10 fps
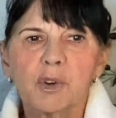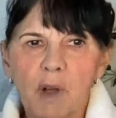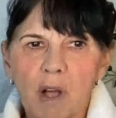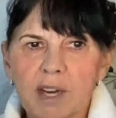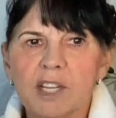
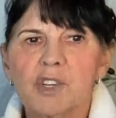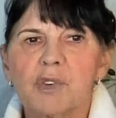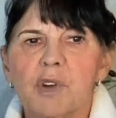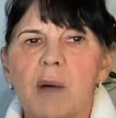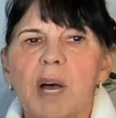Chronic
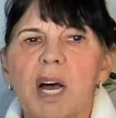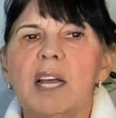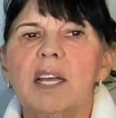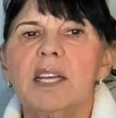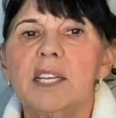
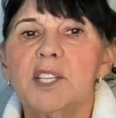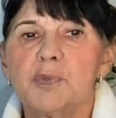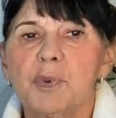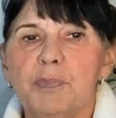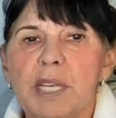trauma
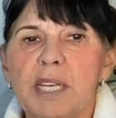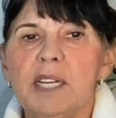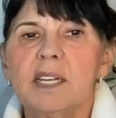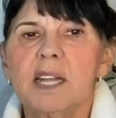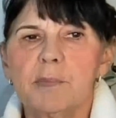is
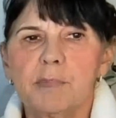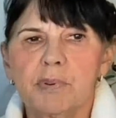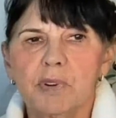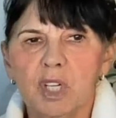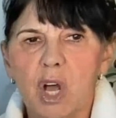repeated and
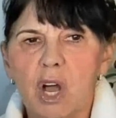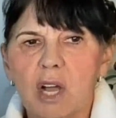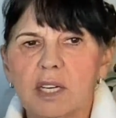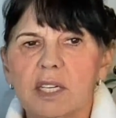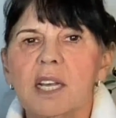
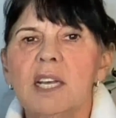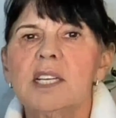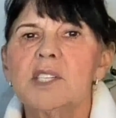prolonged.